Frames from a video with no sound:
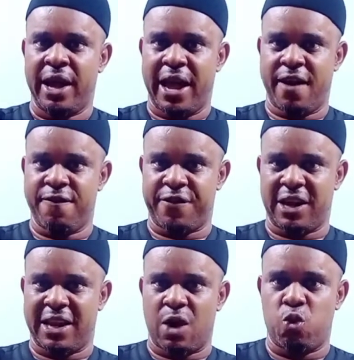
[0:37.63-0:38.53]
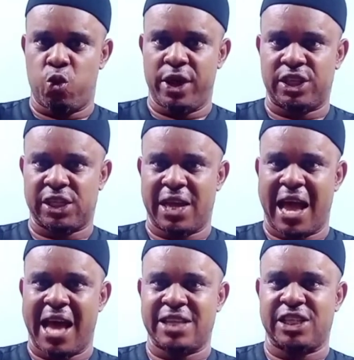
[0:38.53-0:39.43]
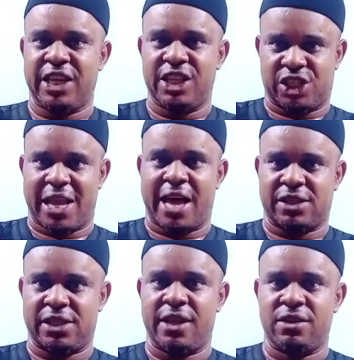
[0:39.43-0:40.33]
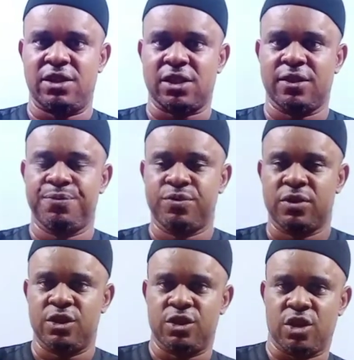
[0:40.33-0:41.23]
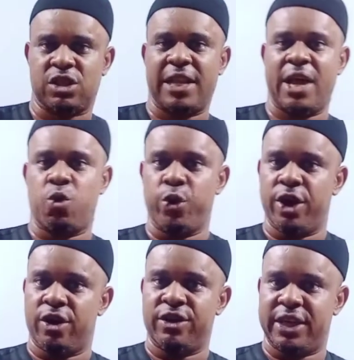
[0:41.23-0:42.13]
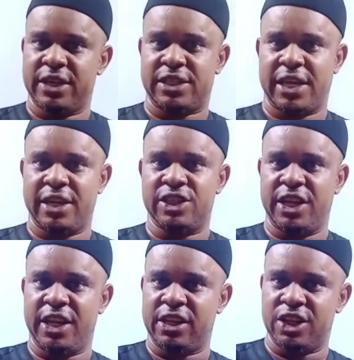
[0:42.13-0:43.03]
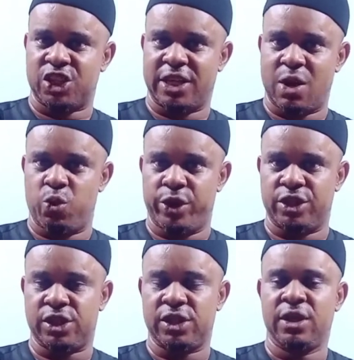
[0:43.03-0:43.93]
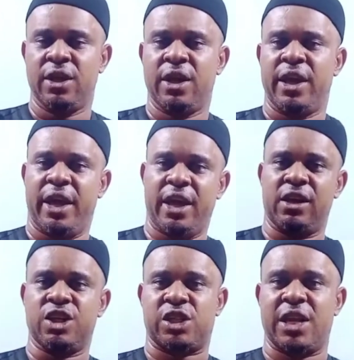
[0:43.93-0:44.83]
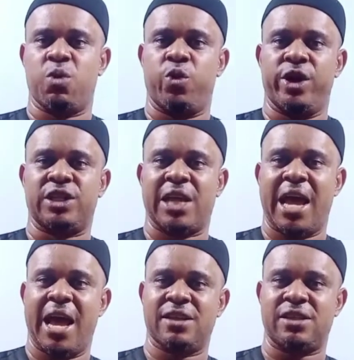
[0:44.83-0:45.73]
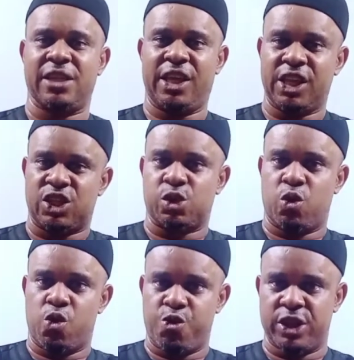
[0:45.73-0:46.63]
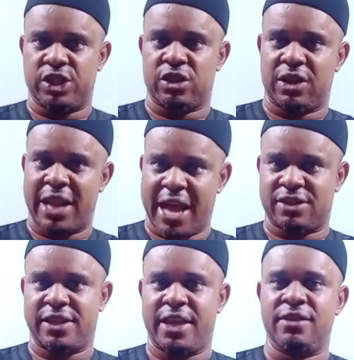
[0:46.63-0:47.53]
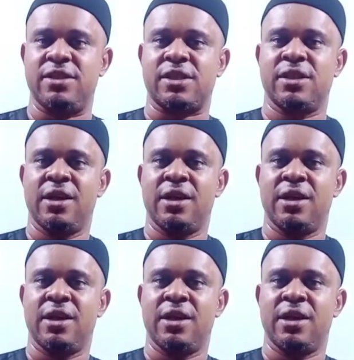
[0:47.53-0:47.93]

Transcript: Every language has its accent, just like we understand in English language. English language has its original accent,